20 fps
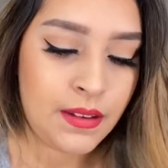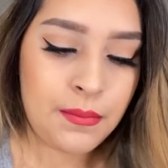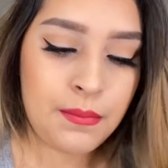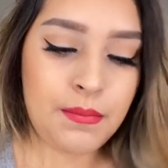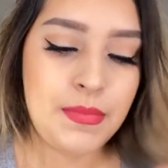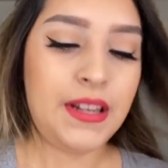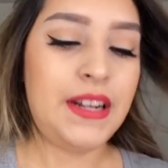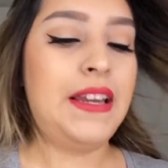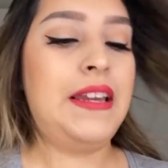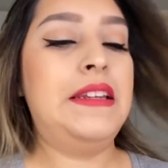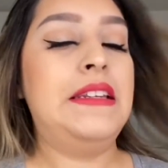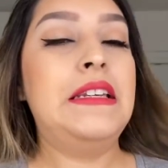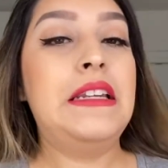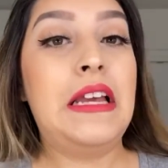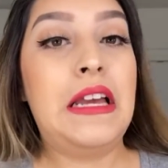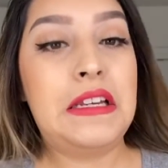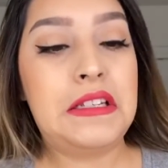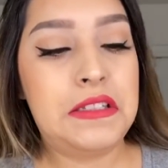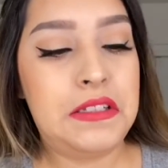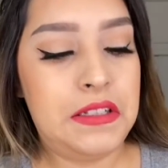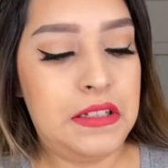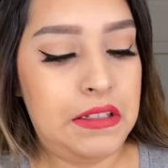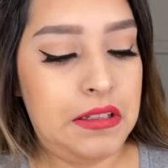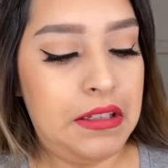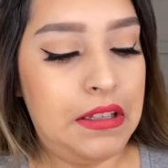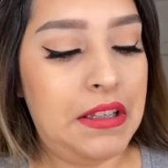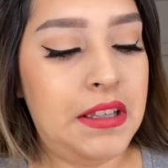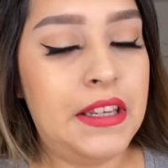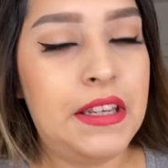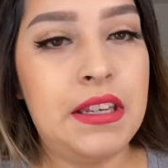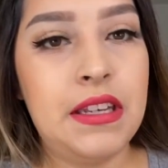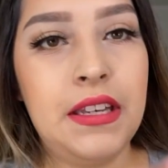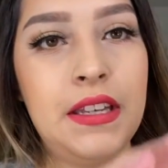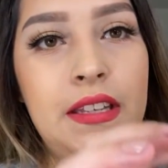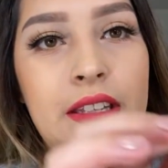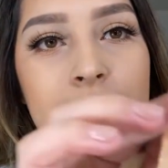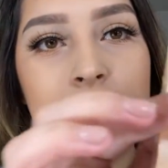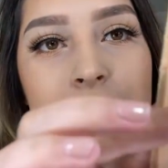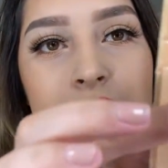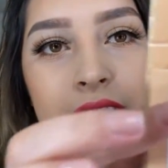But I did accidentally like
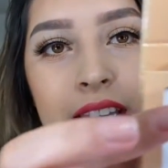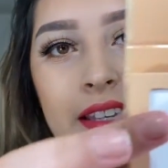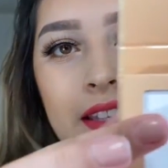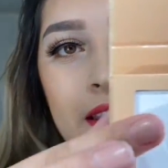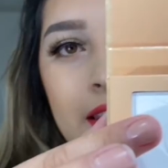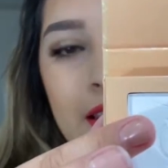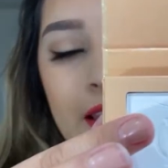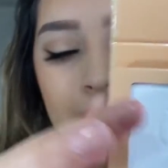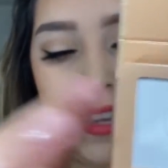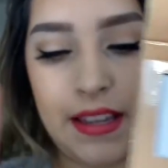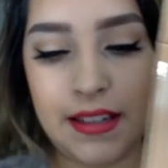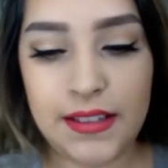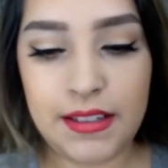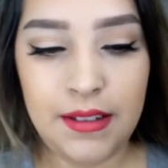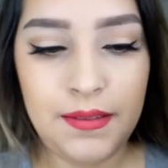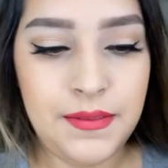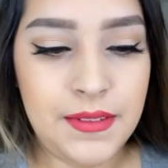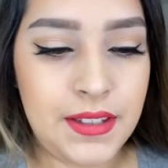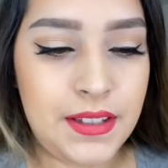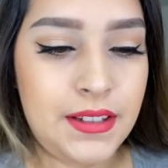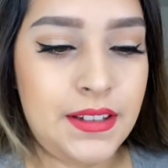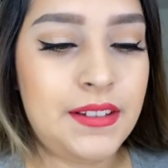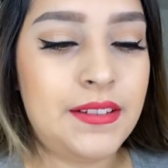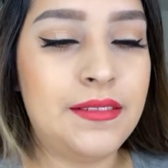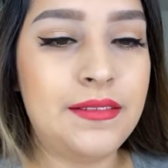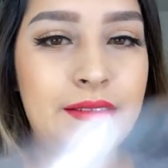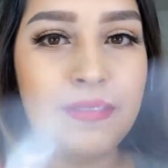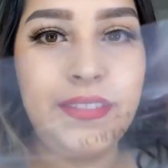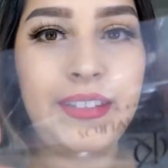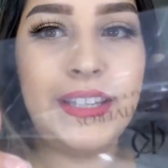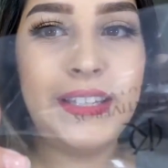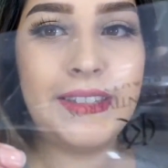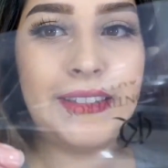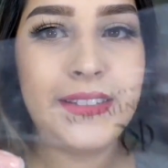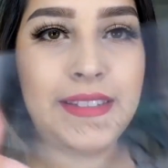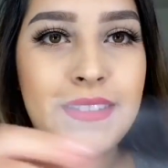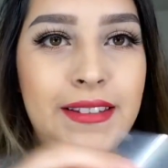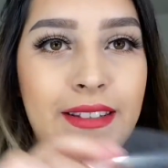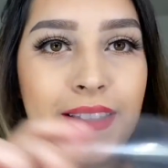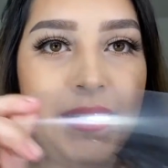dig the end of
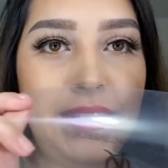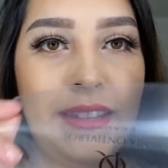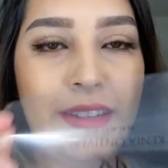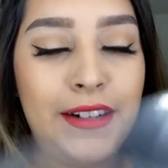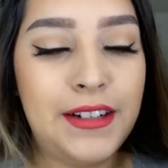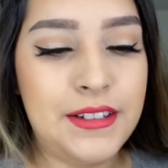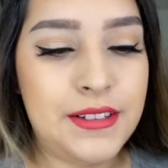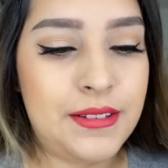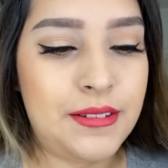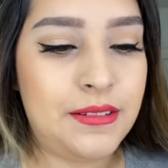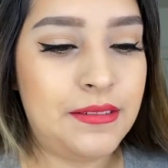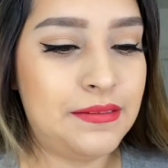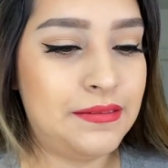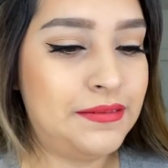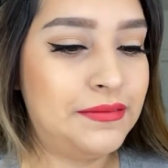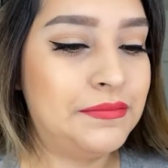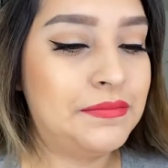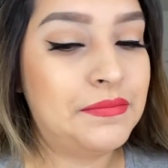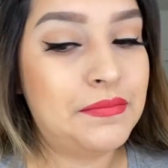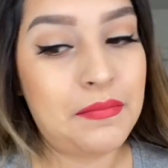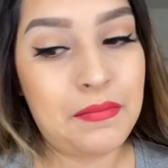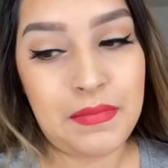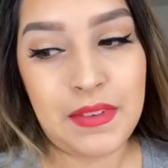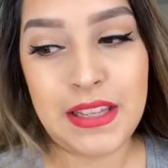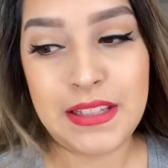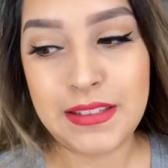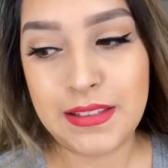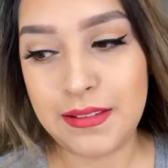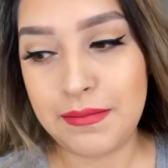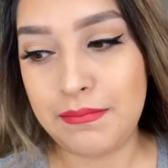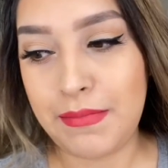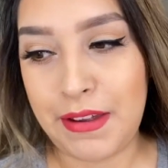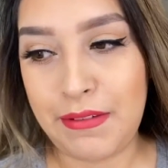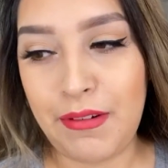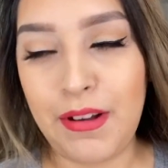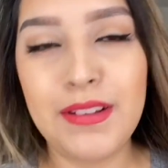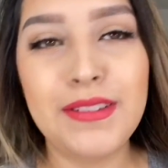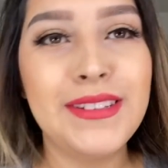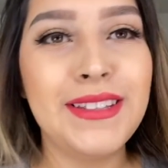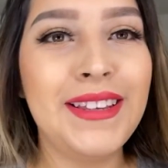this in there, so that's my
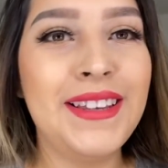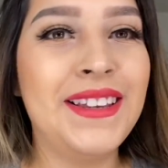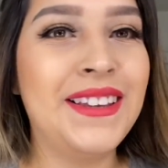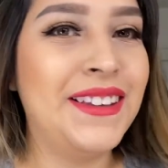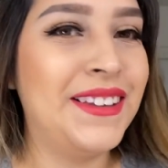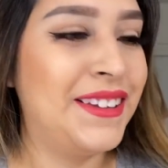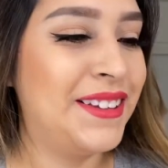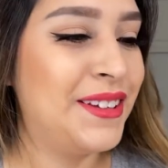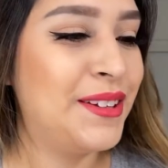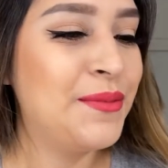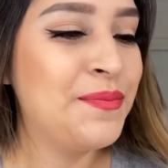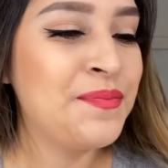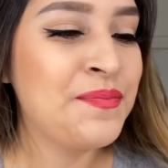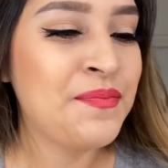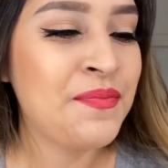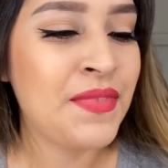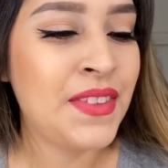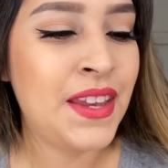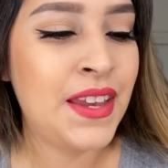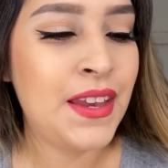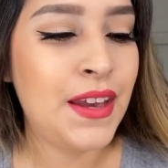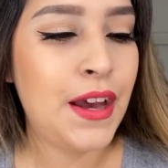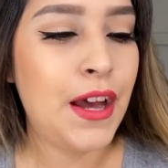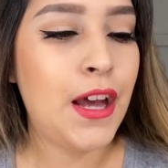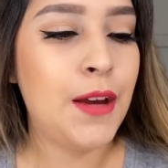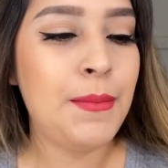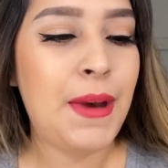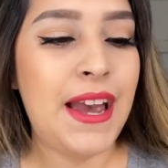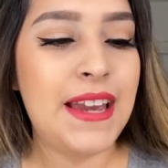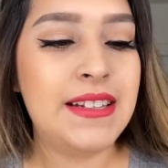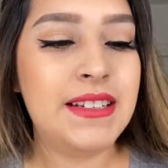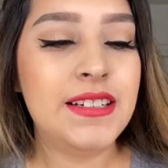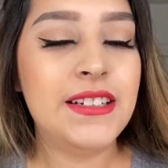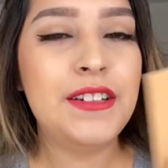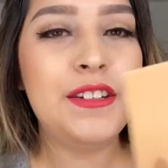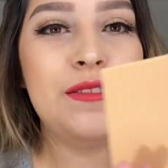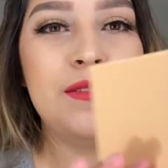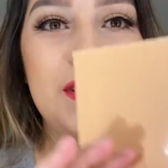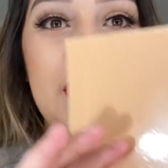fault. I didn't use